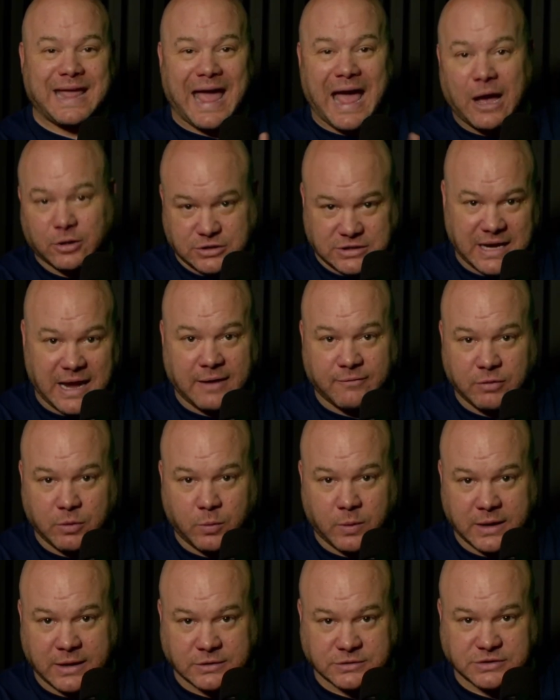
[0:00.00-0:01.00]
out to
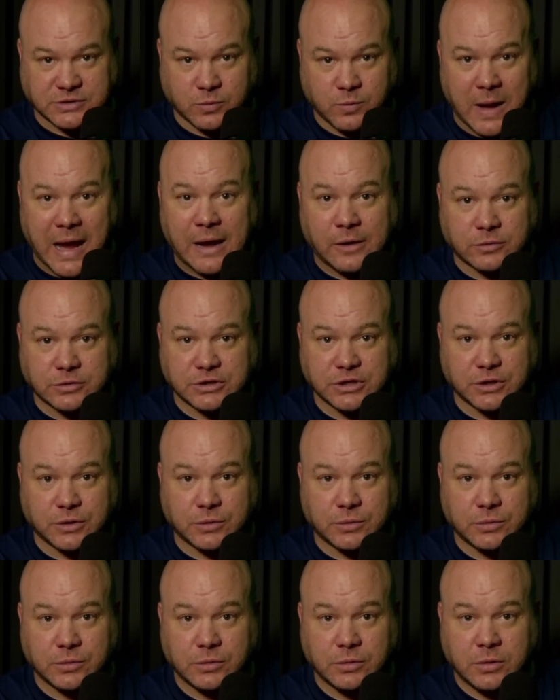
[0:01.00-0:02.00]
everyone else around you.
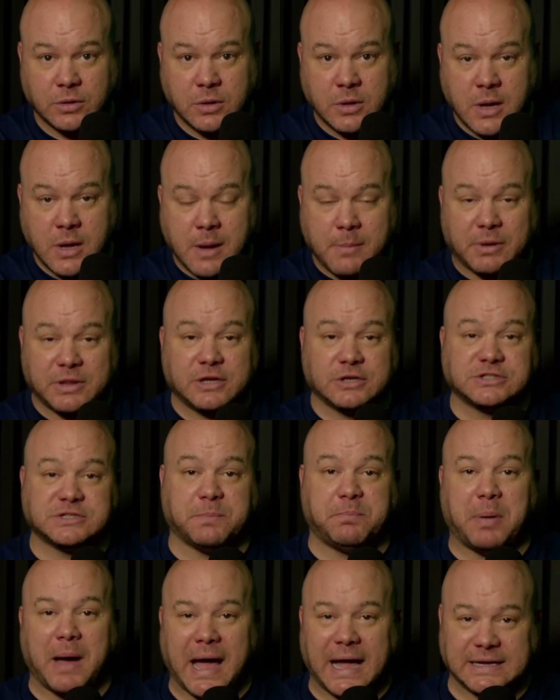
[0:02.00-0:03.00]
But there's a
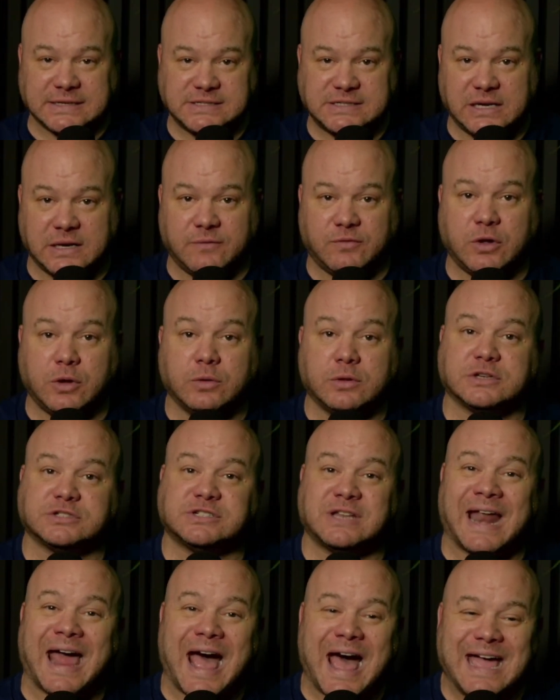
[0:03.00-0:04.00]
positive you,
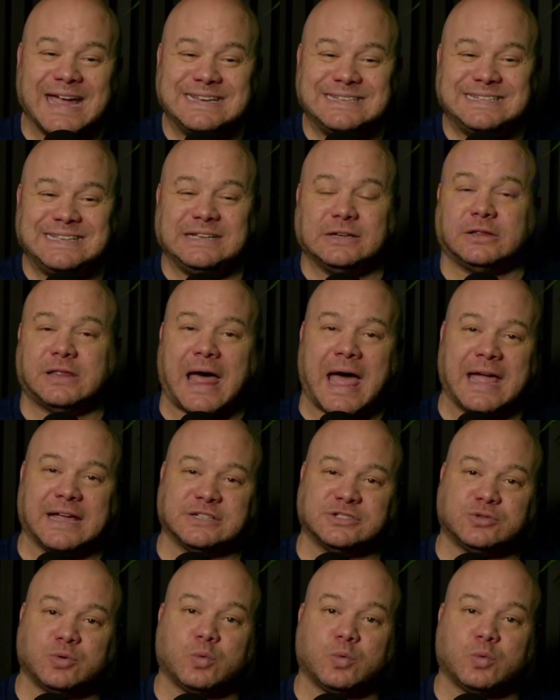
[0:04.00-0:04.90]
there's an idealized,